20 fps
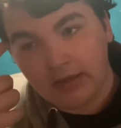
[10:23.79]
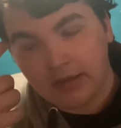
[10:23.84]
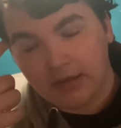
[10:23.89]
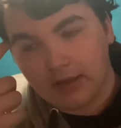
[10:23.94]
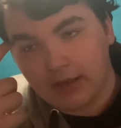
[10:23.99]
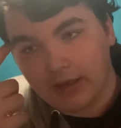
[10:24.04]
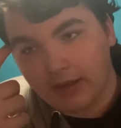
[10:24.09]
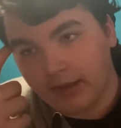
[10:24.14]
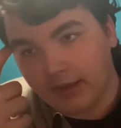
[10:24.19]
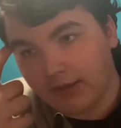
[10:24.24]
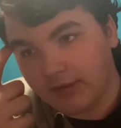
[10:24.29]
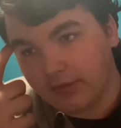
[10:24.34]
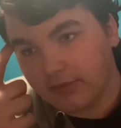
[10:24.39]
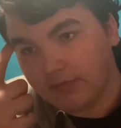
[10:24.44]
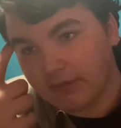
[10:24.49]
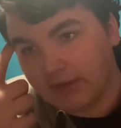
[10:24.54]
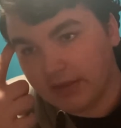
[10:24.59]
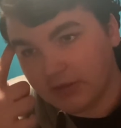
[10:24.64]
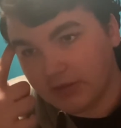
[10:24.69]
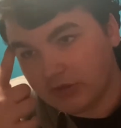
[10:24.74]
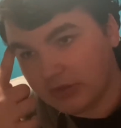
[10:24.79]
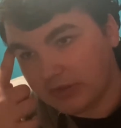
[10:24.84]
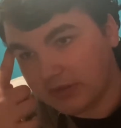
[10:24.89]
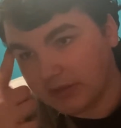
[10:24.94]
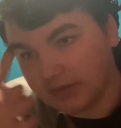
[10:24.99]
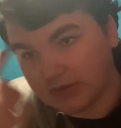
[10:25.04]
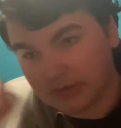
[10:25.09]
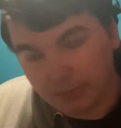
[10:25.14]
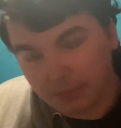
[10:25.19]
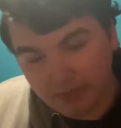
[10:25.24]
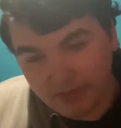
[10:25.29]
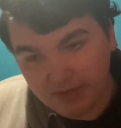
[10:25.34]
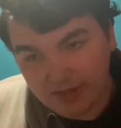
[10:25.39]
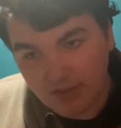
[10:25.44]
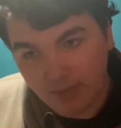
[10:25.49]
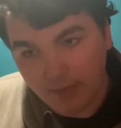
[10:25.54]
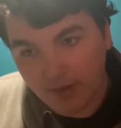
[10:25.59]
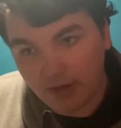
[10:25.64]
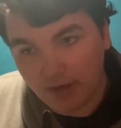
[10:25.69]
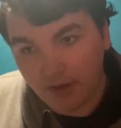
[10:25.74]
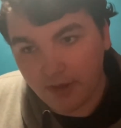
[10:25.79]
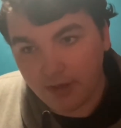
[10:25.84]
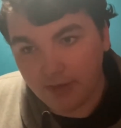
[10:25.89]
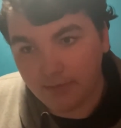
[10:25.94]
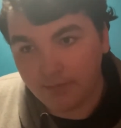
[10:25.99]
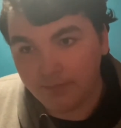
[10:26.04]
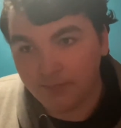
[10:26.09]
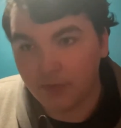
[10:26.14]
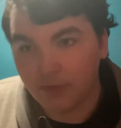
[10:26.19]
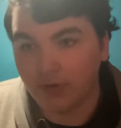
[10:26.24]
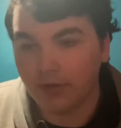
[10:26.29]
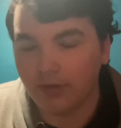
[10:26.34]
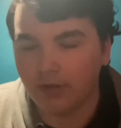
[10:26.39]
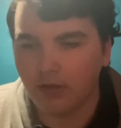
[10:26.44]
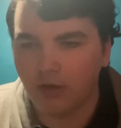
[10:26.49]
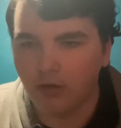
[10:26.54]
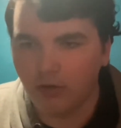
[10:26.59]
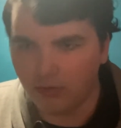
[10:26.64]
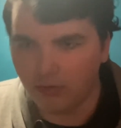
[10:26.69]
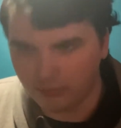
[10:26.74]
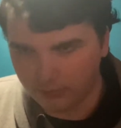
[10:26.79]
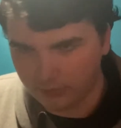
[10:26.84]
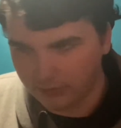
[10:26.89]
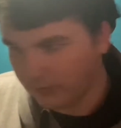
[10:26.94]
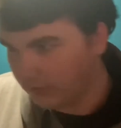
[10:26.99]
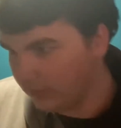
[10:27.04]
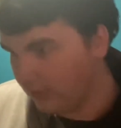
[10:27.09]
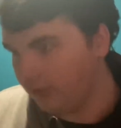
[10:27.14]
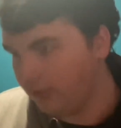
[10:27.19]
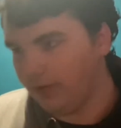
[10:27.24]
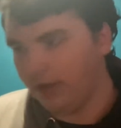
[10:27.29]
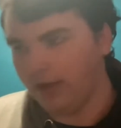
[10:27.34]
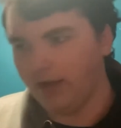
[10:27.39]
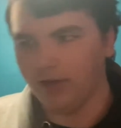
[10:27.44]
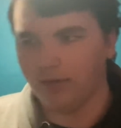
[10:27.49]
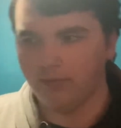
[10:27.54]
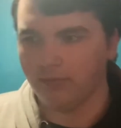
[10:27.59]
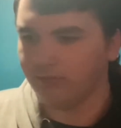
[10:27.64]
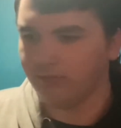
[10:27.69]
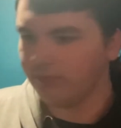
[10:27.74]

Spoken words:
Then she tells the police about it. They're like, oh damn.